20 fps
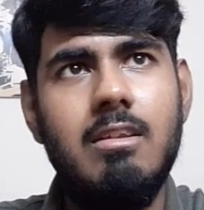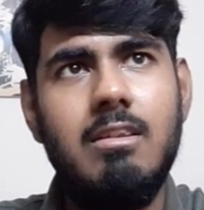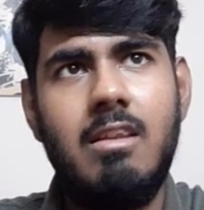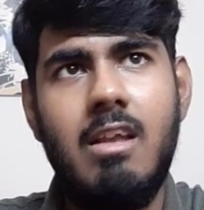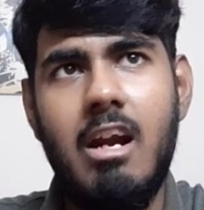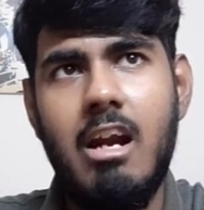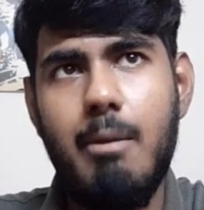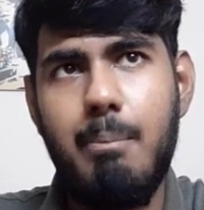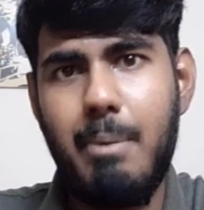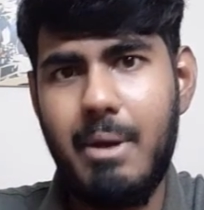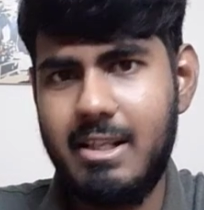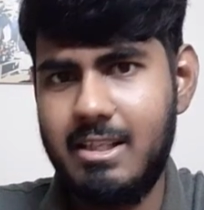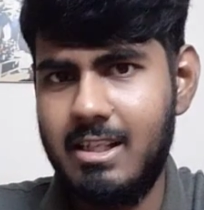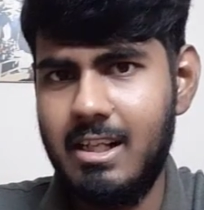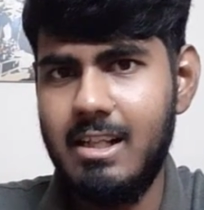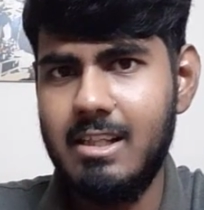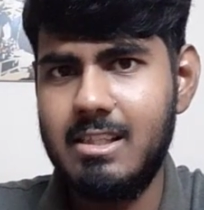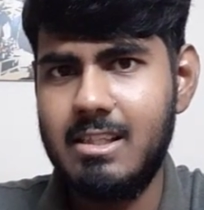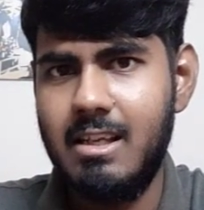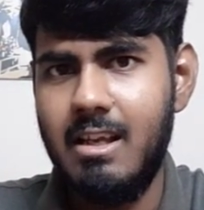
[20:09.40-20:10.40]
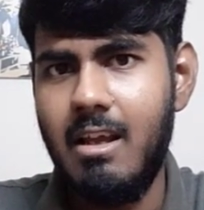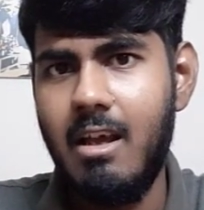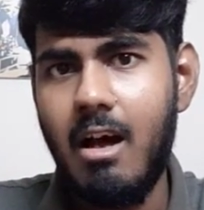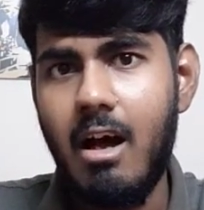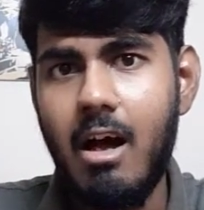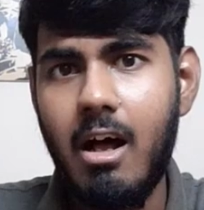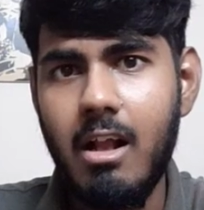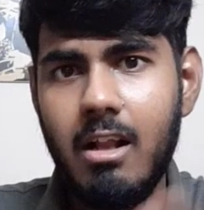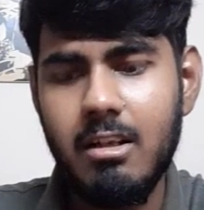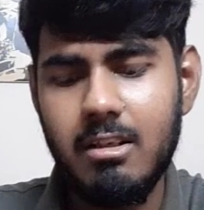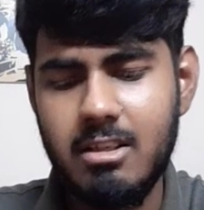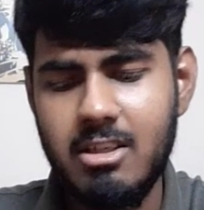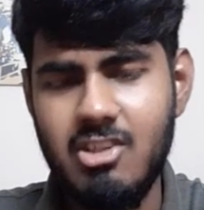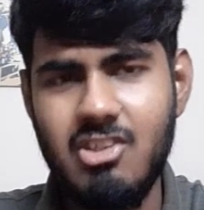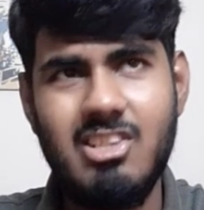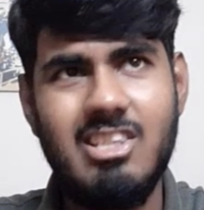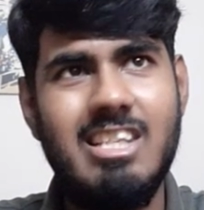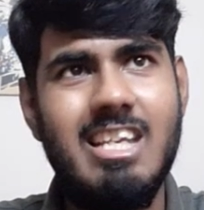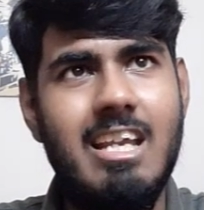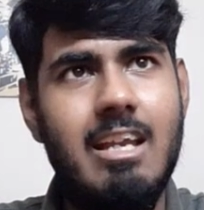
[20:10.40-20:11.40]
30 pixels, Alt
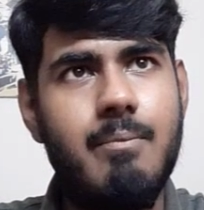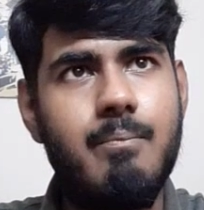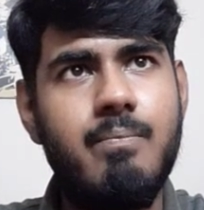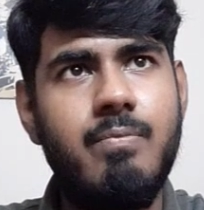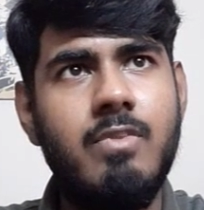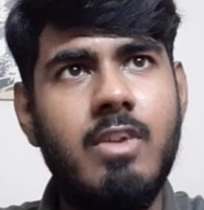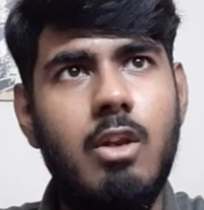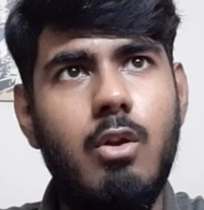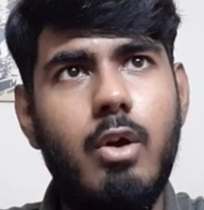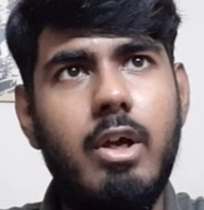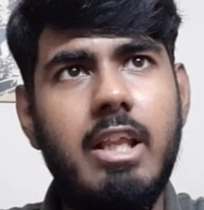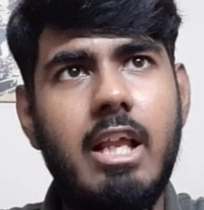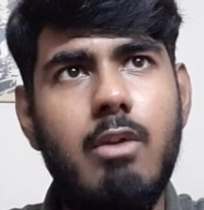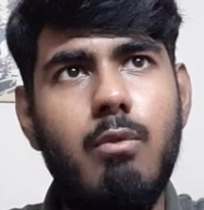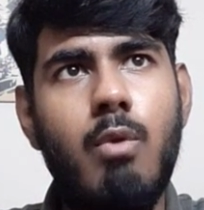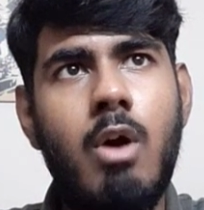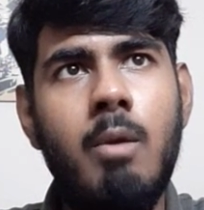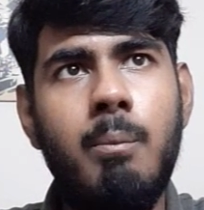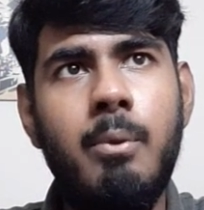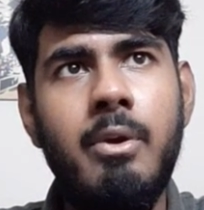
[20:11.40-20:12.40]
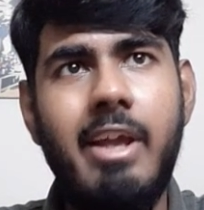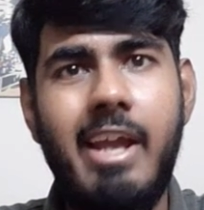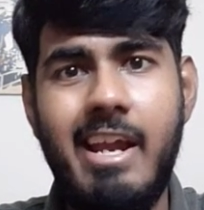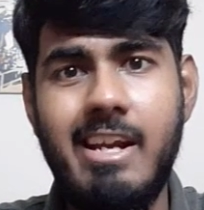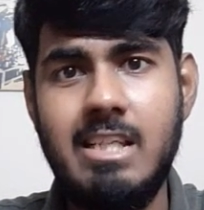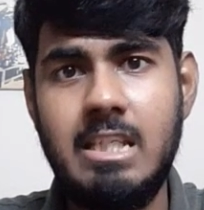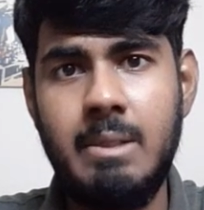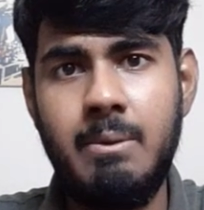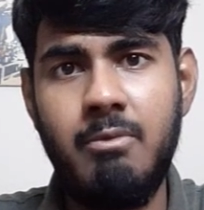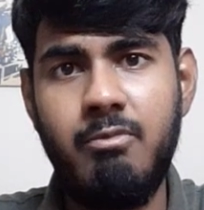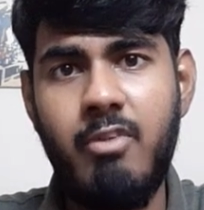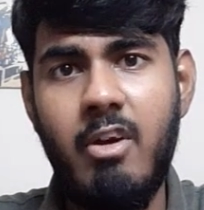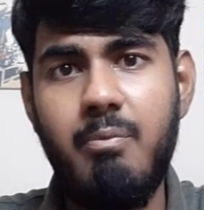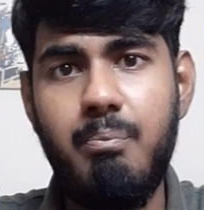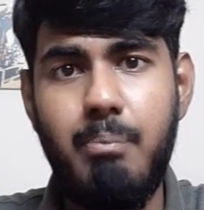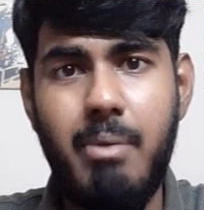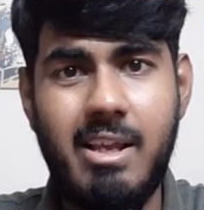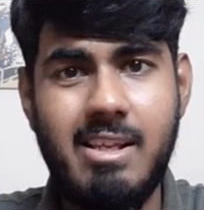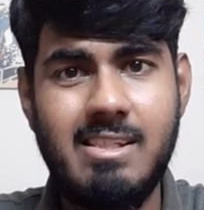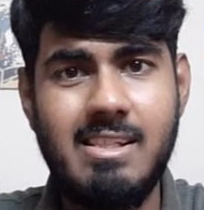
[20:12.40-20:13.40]
Z. Look at that, 1.875
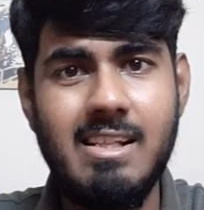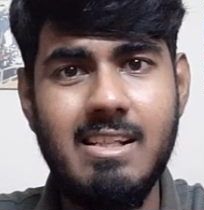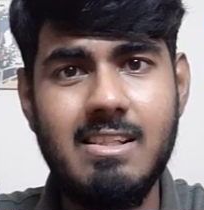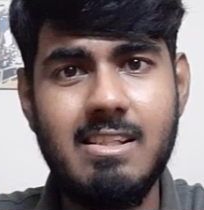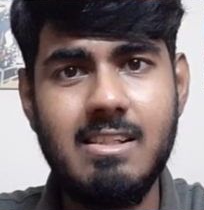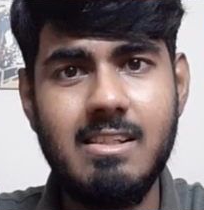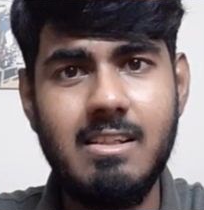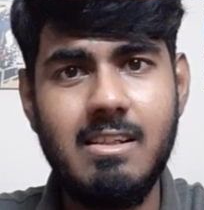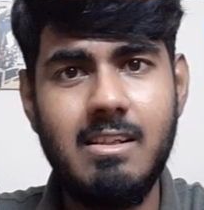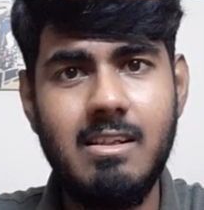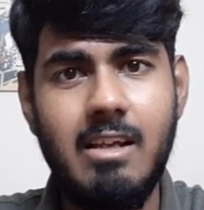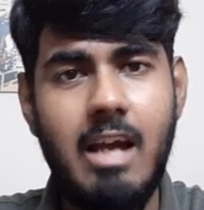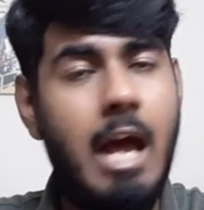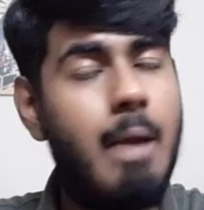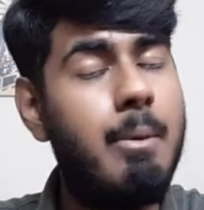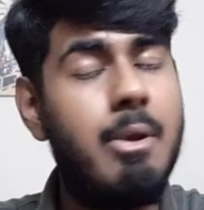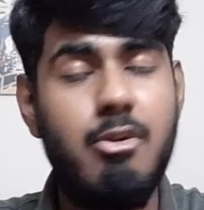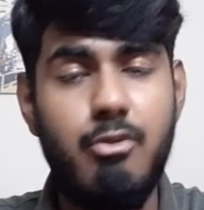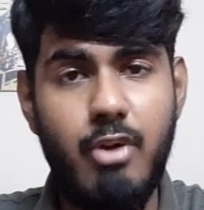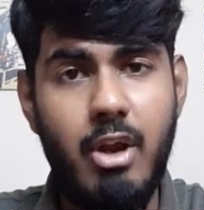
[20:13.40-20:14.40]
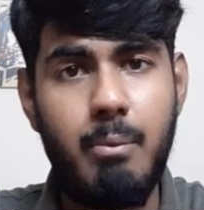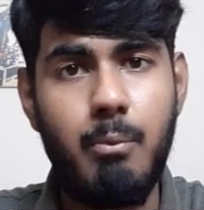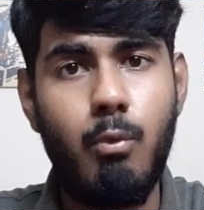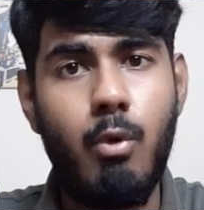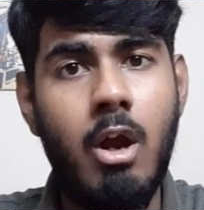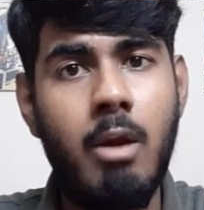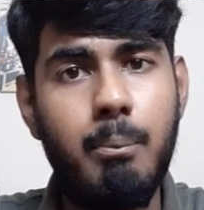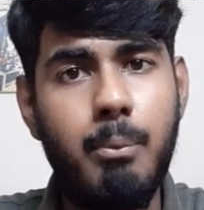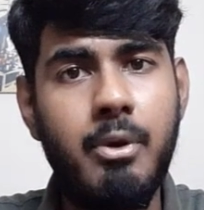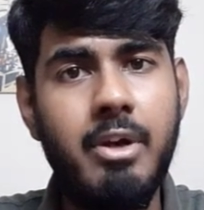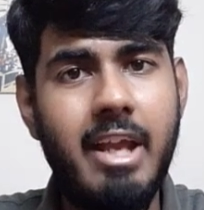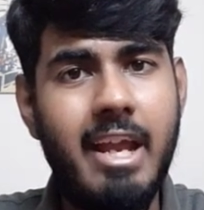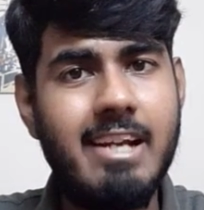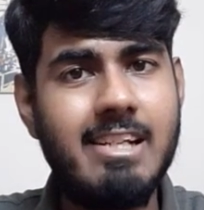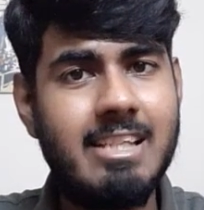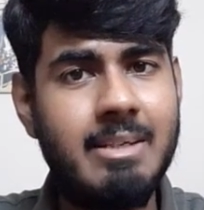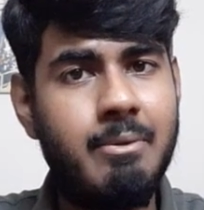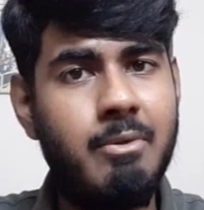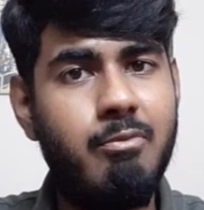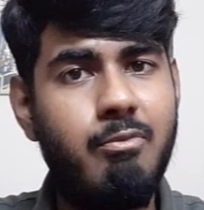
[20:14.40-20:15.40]
pixels, I mean rem,
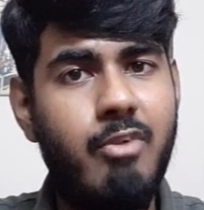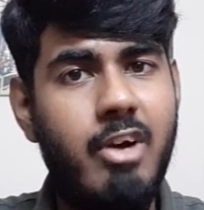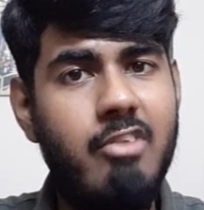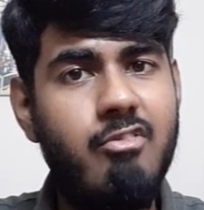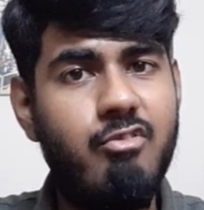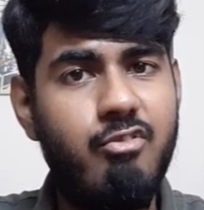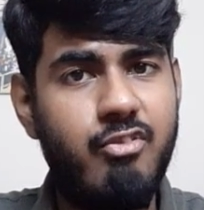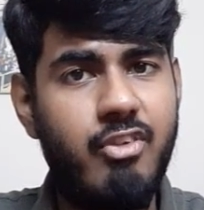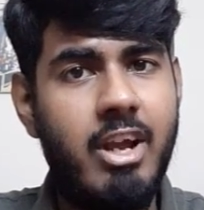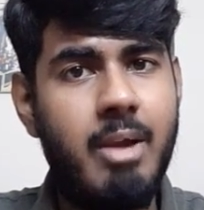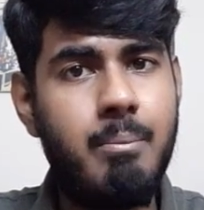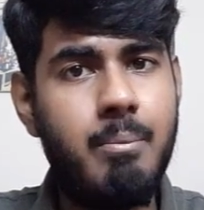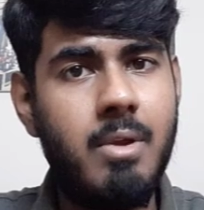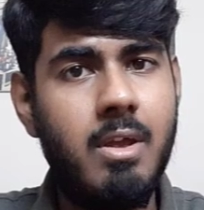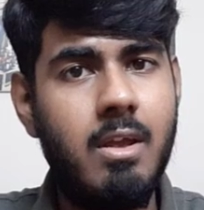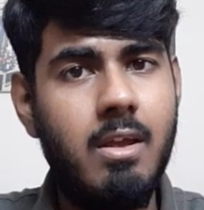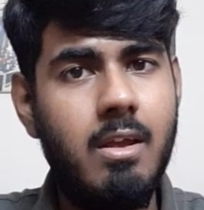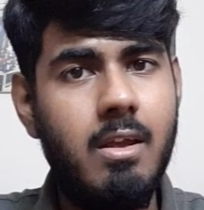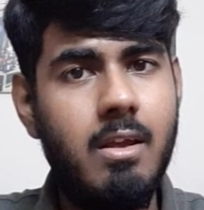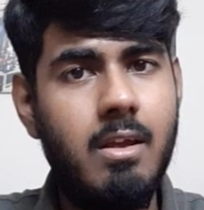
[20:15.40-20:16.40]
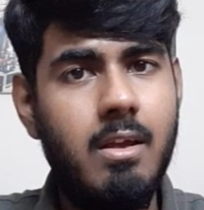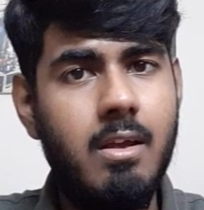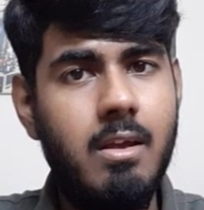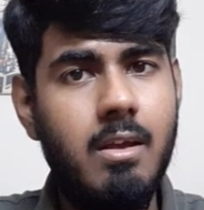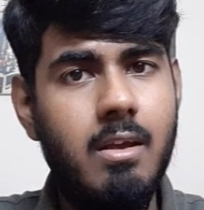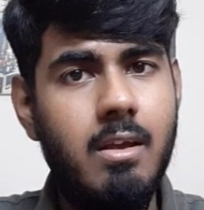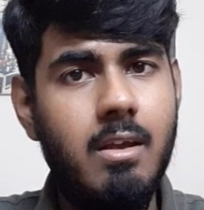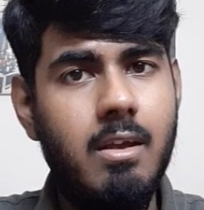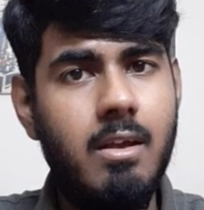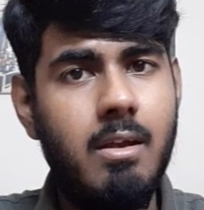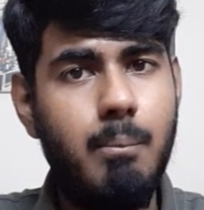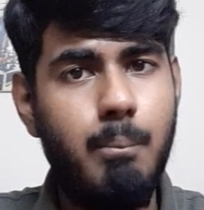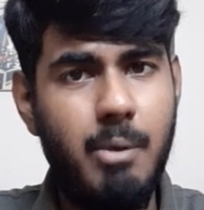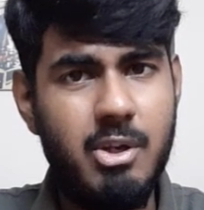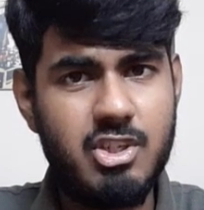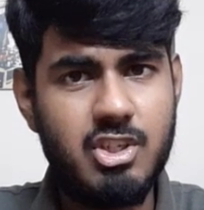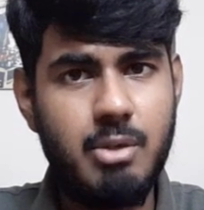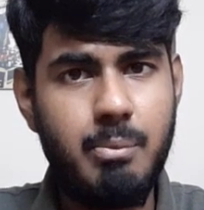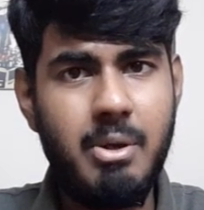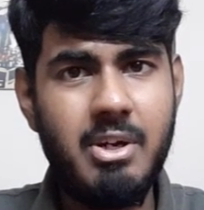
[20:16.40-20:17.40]
1.875 rem
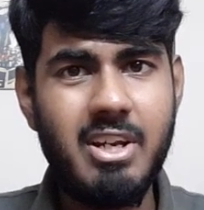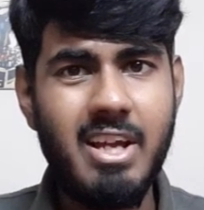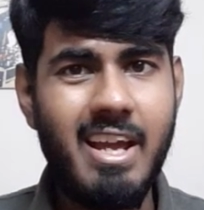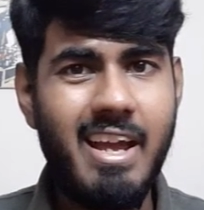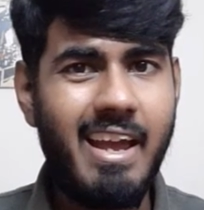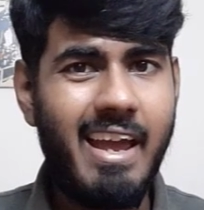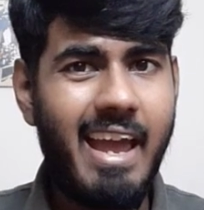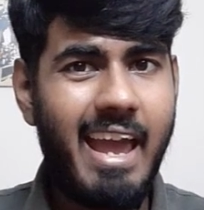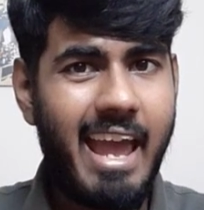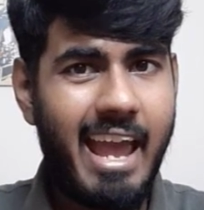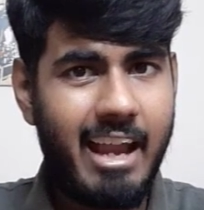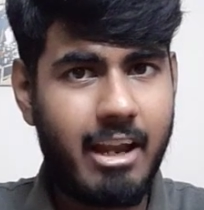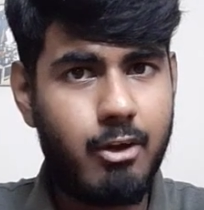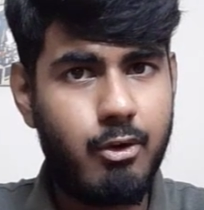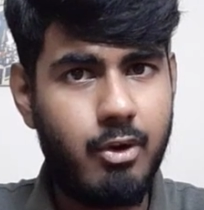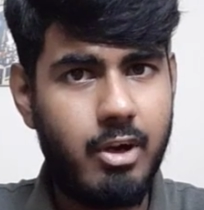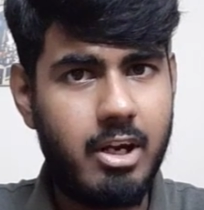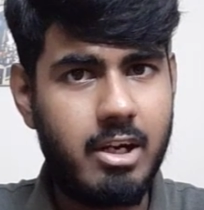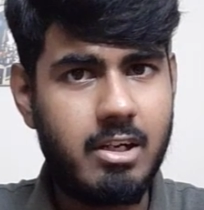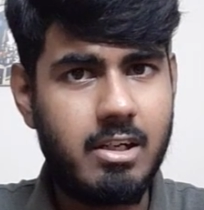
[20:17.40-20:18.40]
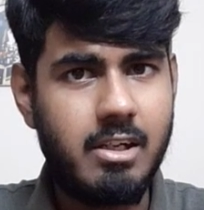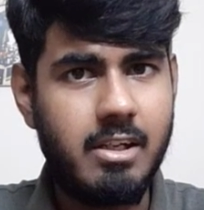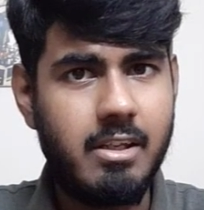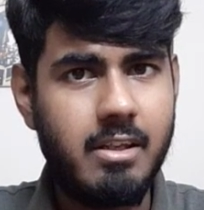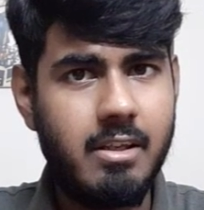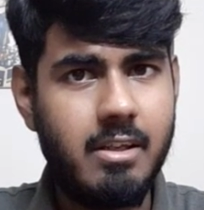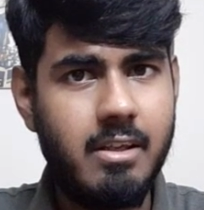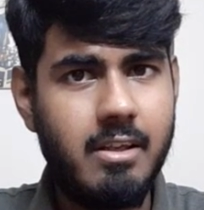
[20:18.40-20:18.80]
measurement accurately.